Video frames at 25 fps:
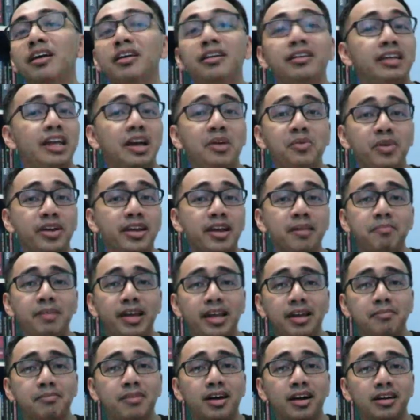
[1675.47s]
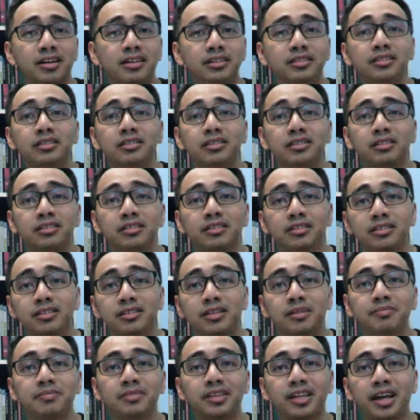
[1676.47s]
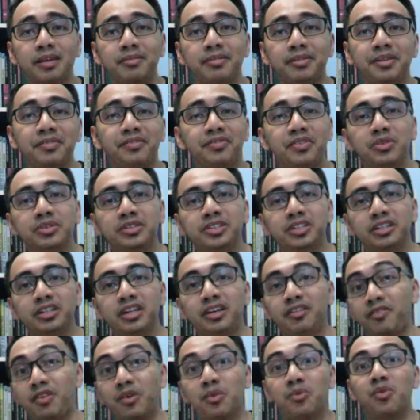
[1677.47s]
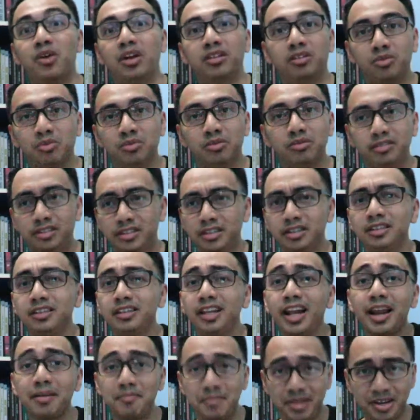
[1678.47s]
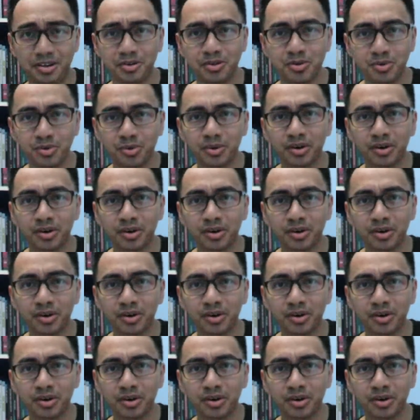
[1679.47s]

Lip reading: Yeah, we can play Among Us sometime in the future if you want to. Just let me know.